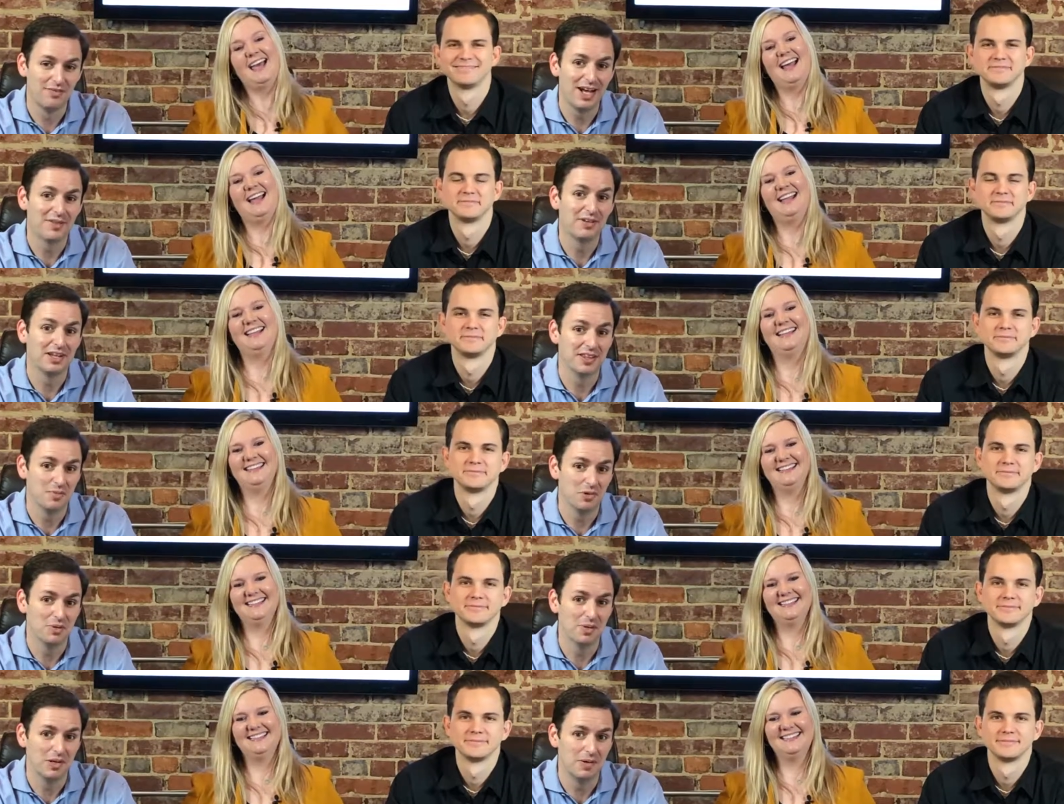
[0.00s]
Speaker 1: a 5K that
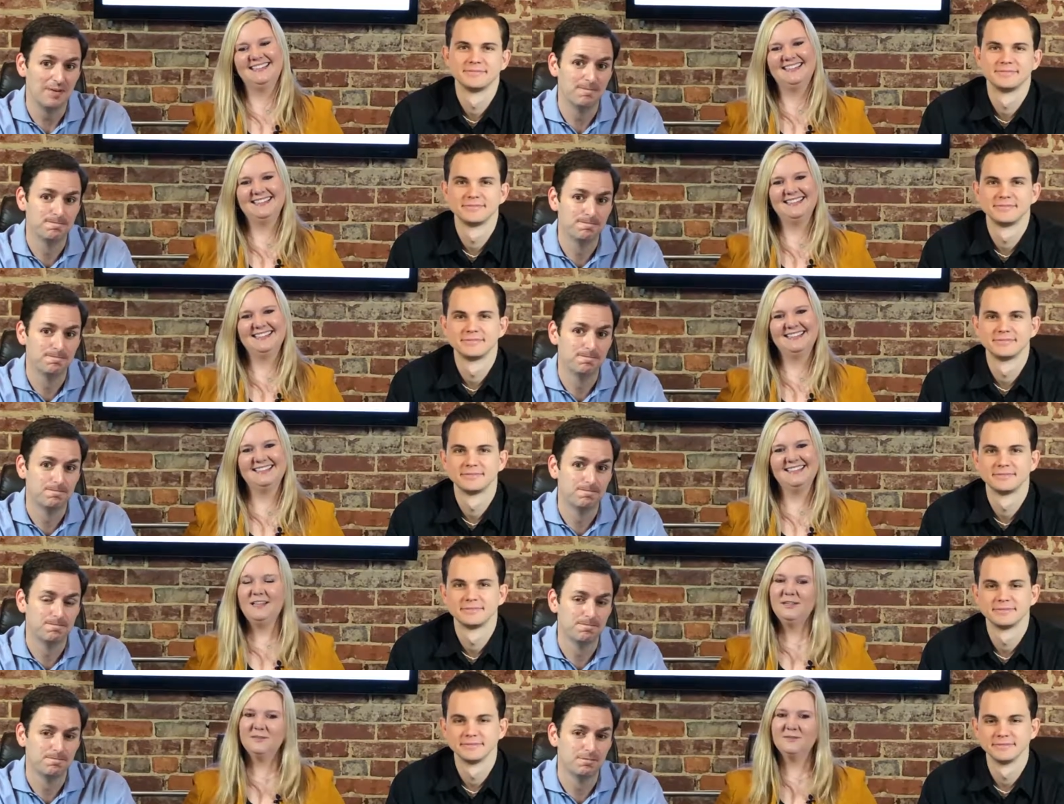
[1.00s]
morning, by the way.
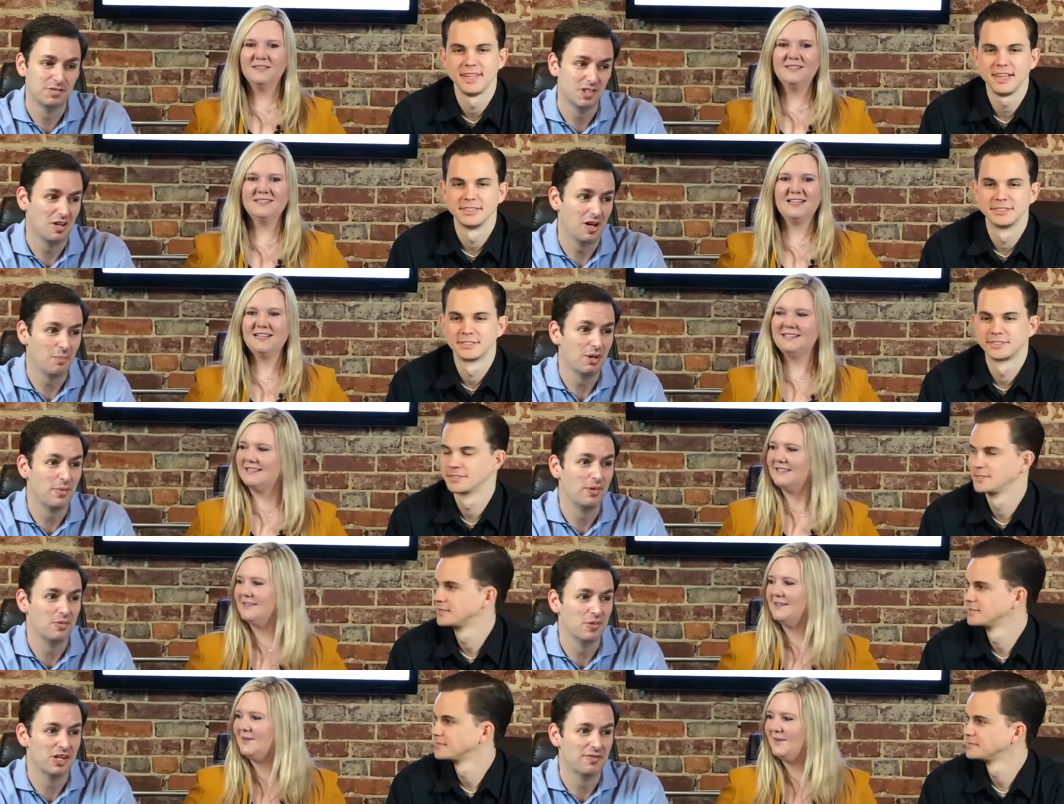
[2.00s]
Speaker 2: Oh. So I'm
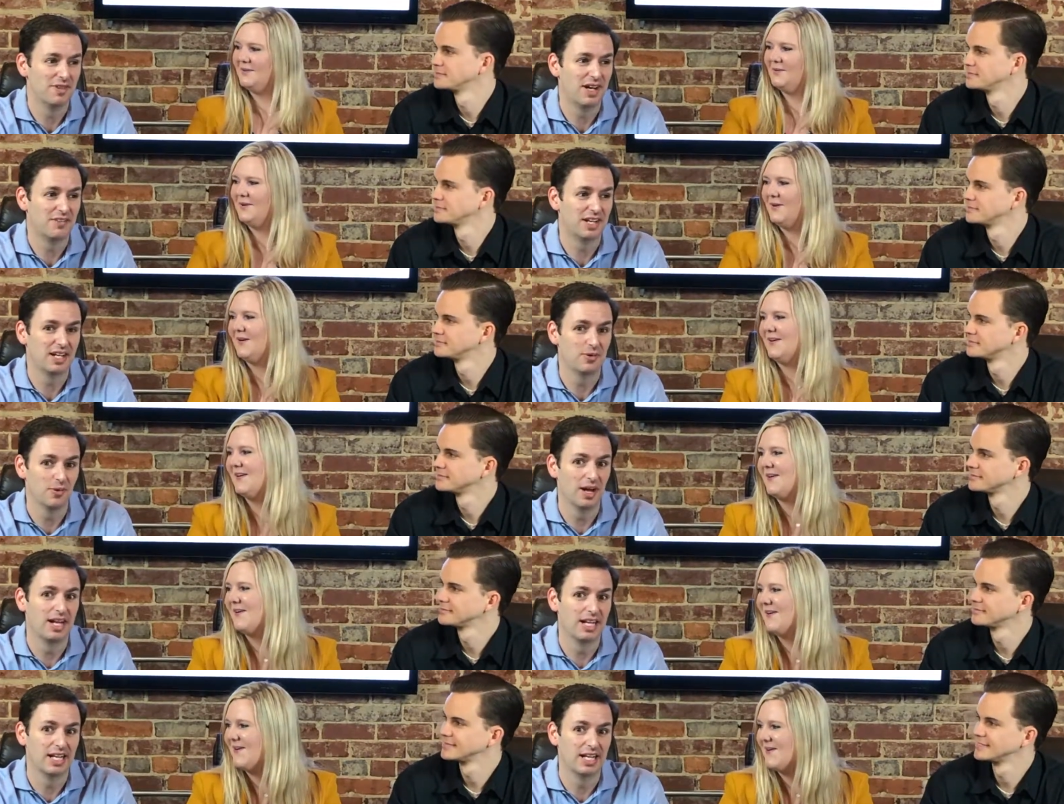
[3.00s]
Speaker 1: probably running a 5K
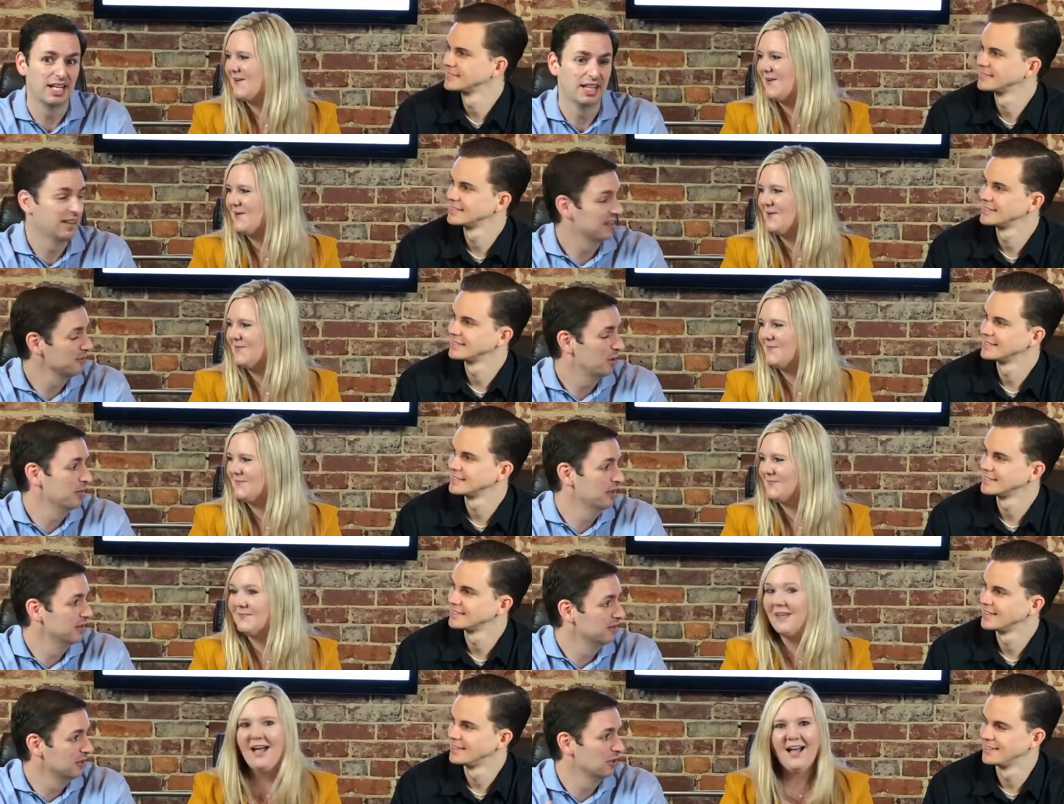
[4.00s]
right this
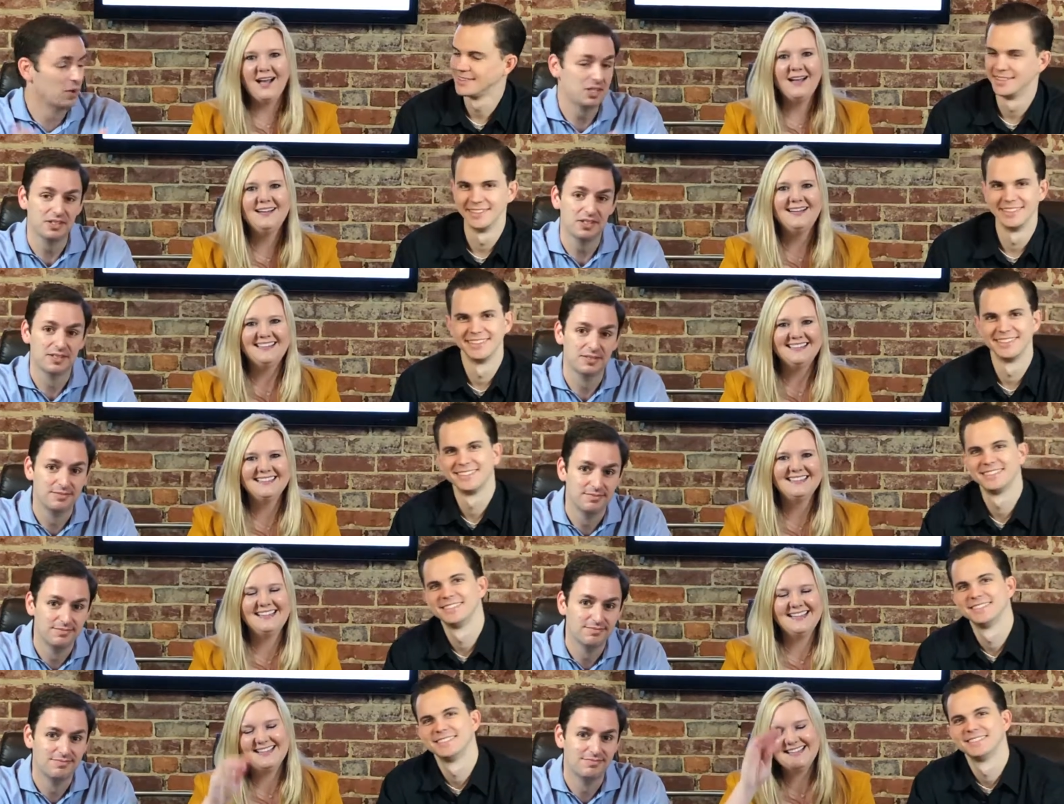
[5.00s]
moment when you're ah,
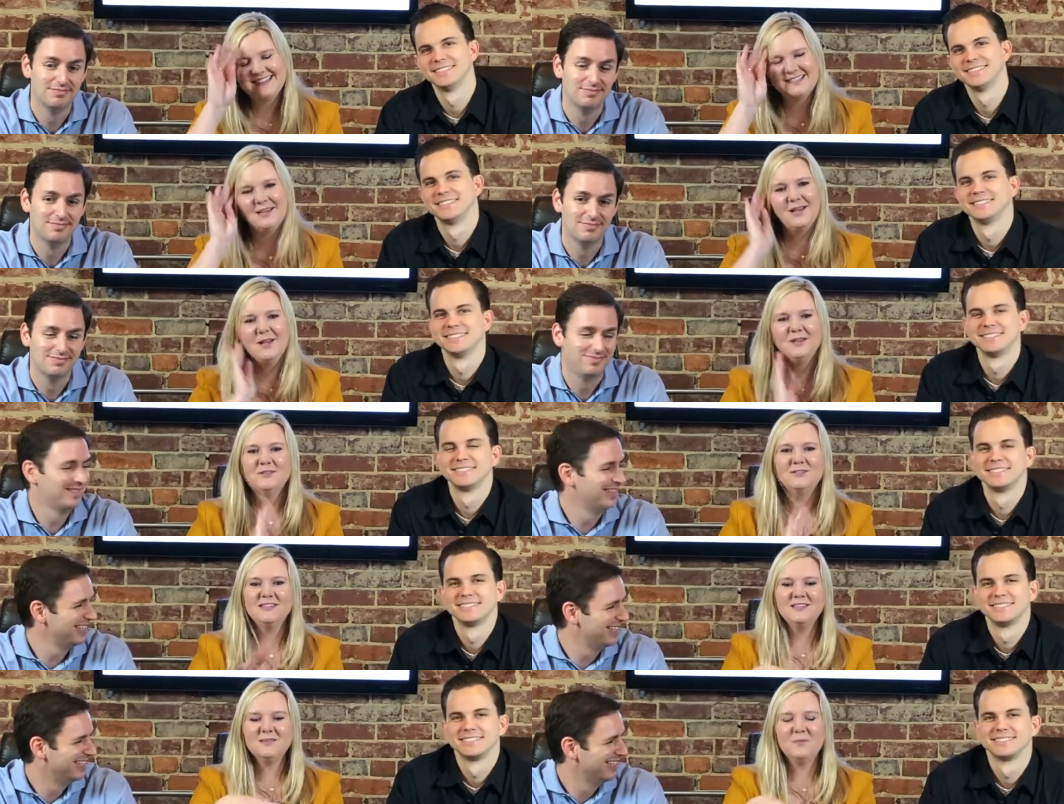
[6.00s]
Speaker 2: yes.
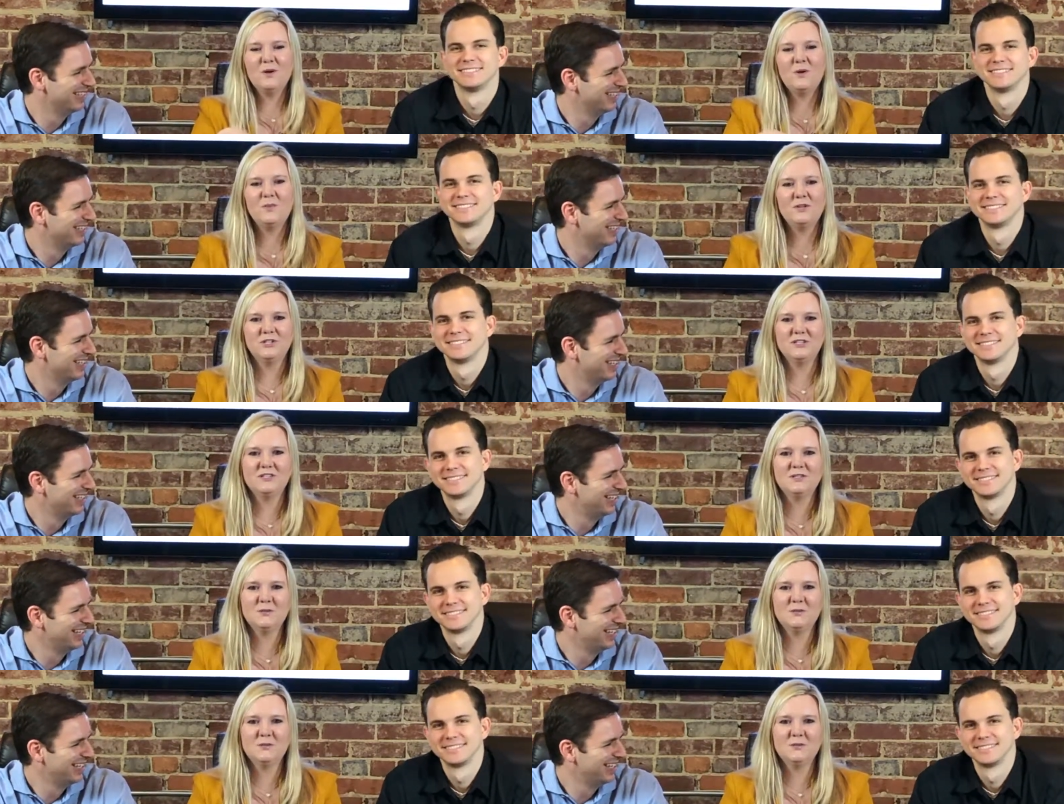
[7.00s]
Send some well wishes